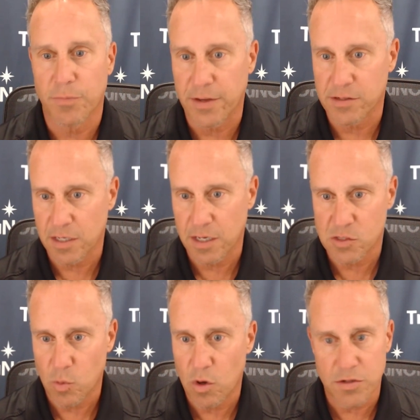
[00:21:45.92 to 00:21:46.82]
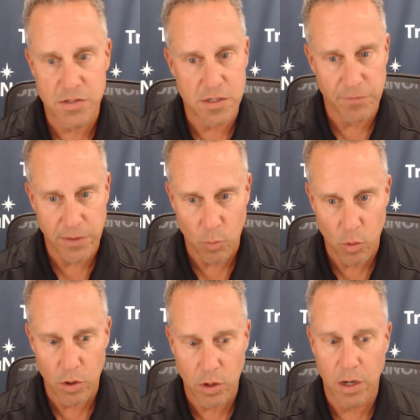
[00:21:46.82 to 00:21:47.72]
things mm. against the wall to see if they
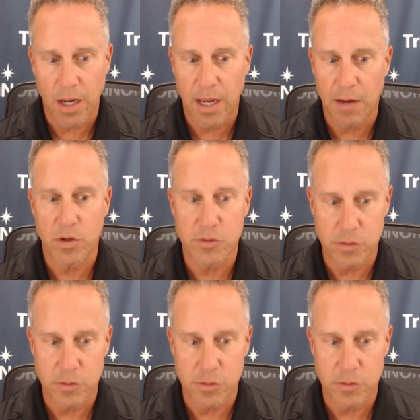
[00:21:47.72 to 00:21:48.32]
work. And when you,